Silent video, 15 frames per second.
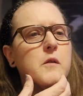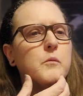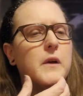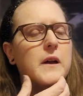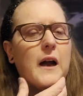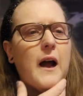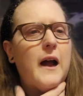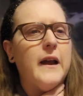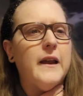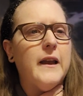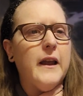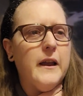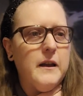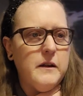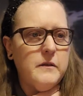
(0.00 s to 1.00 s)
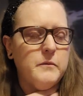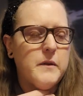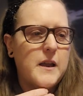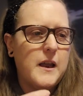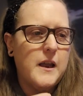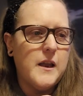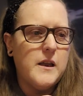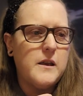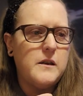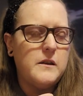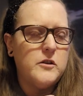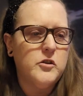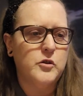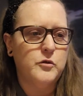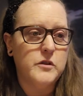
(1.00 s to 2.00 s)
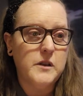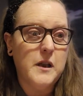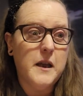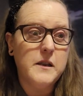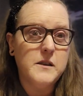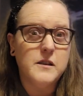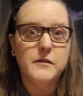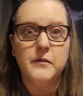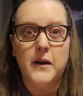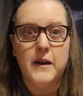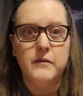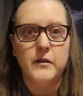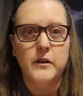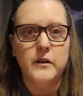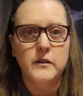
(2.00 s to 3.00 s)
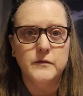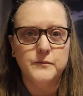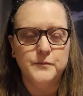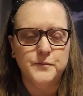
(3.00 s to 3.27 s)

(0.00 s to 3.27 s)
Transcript: but I am a suicide survivor.